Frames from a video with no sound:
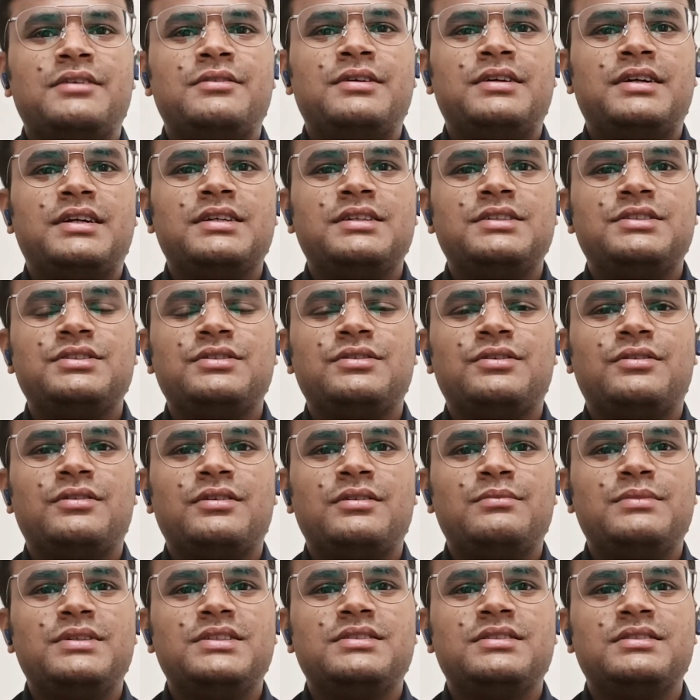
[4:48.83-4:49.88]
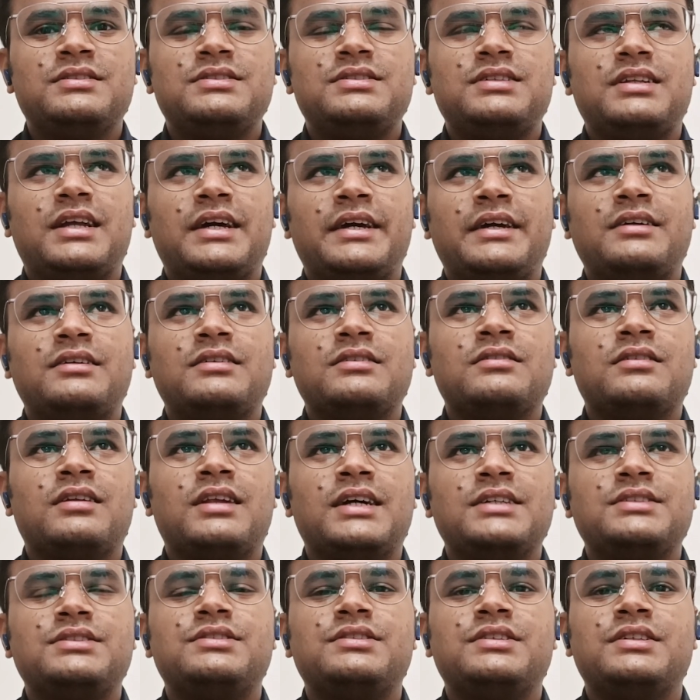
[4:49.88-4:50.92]
attached all business, like
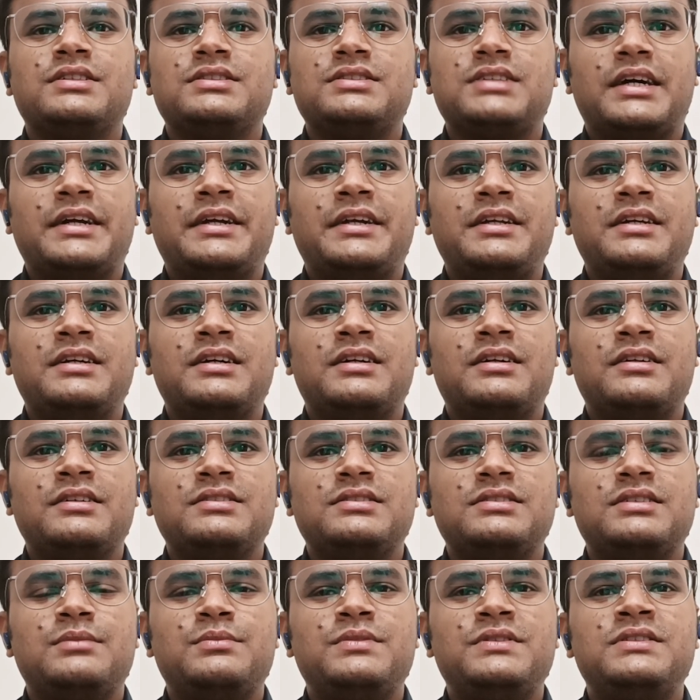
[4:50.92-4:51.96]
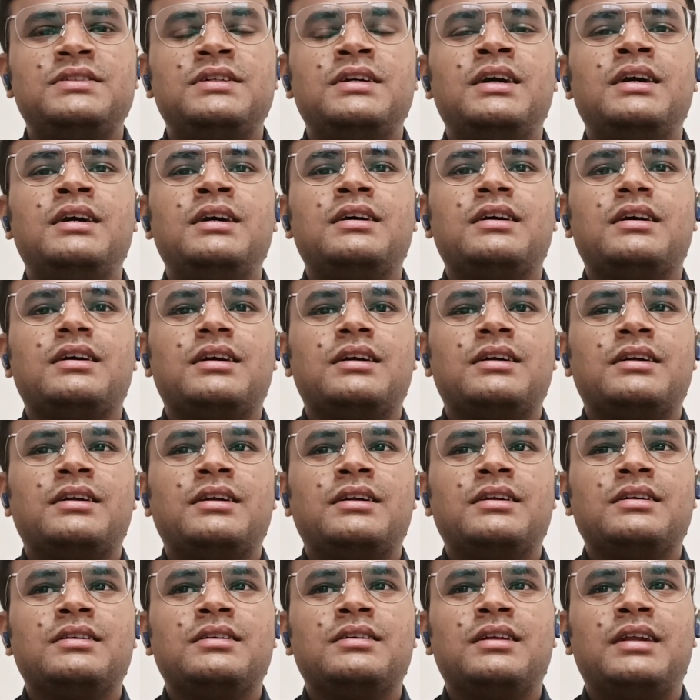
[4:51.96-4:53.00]
last 3 years ITR receipts
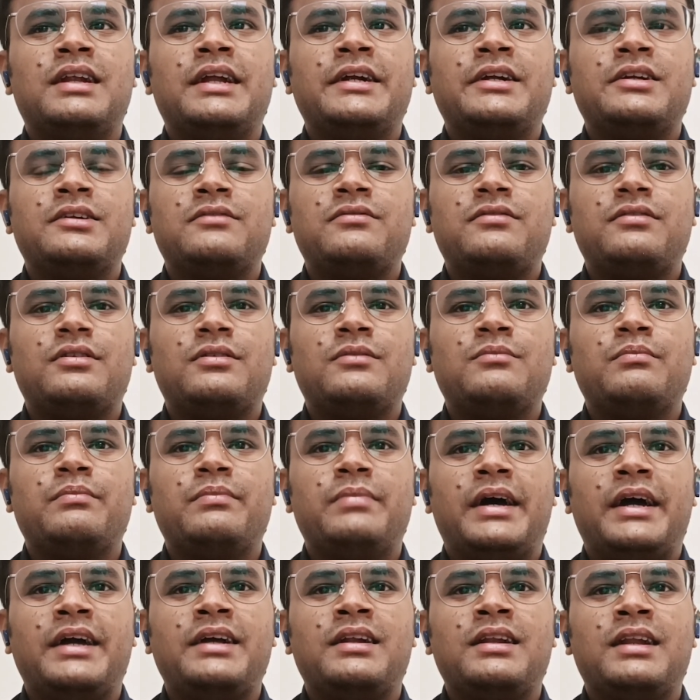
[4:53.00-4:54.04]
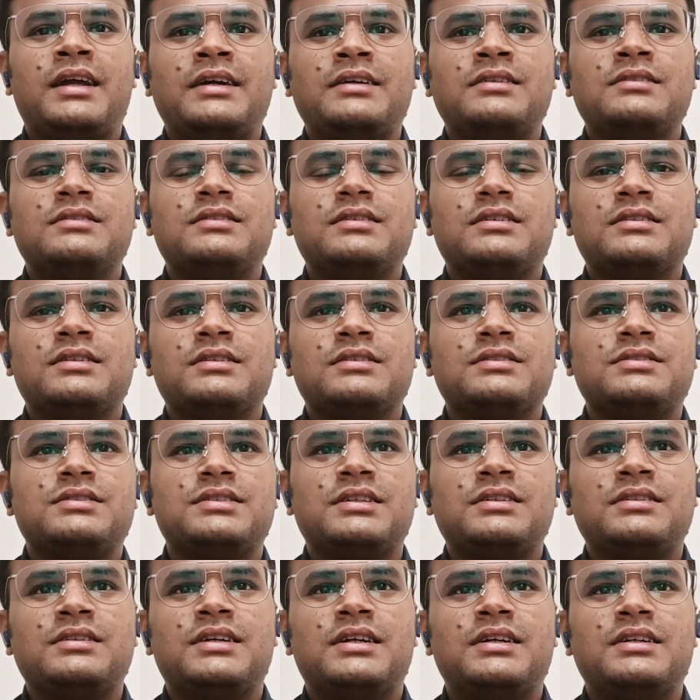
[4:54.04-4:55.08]
and a letter from bank, like
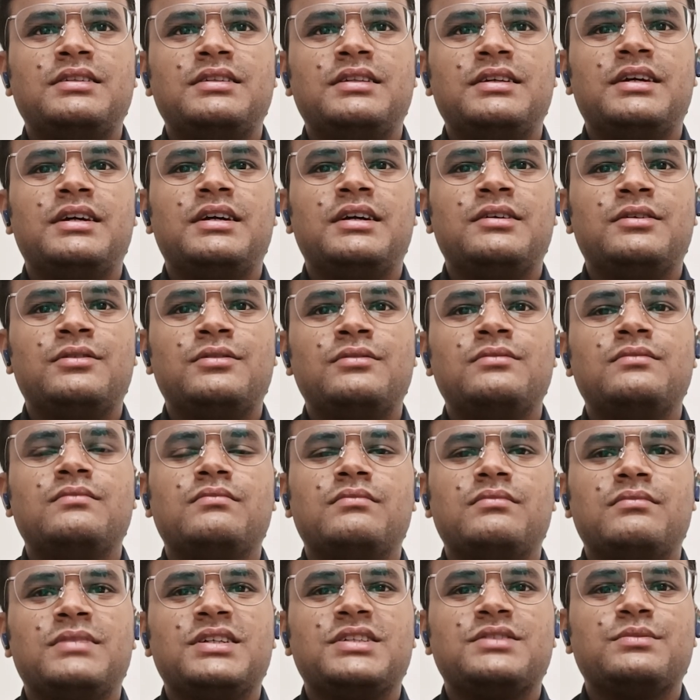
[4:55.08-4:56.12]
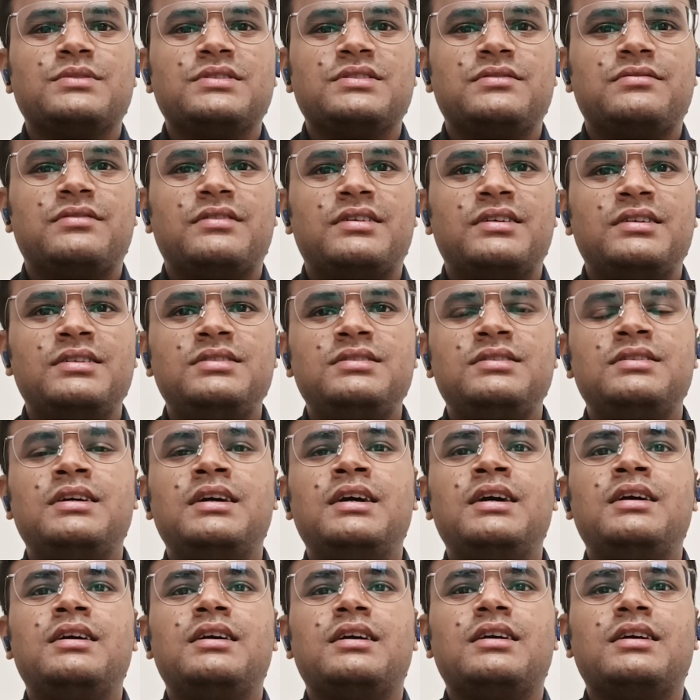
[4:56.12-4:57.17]
saying that they have much funds,
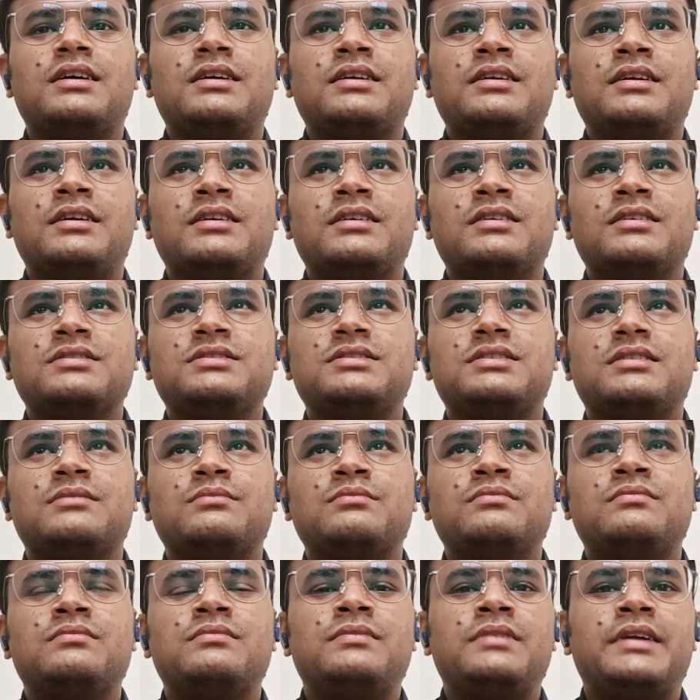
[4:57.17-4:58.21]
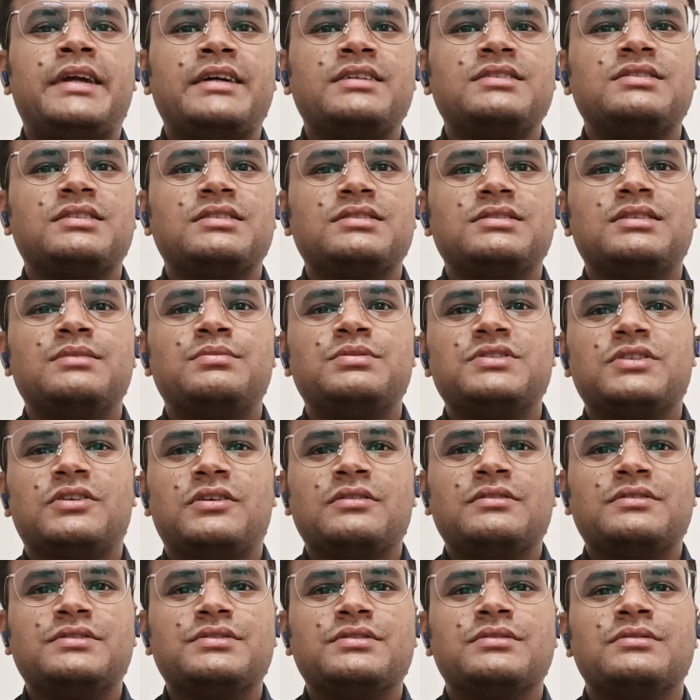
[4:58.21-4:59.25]
and some tax receipts
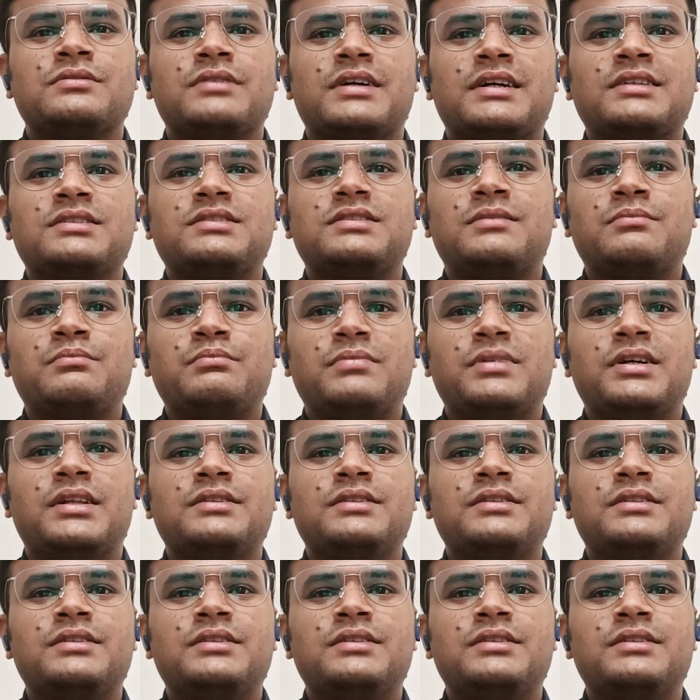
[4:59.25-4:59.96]
also, and some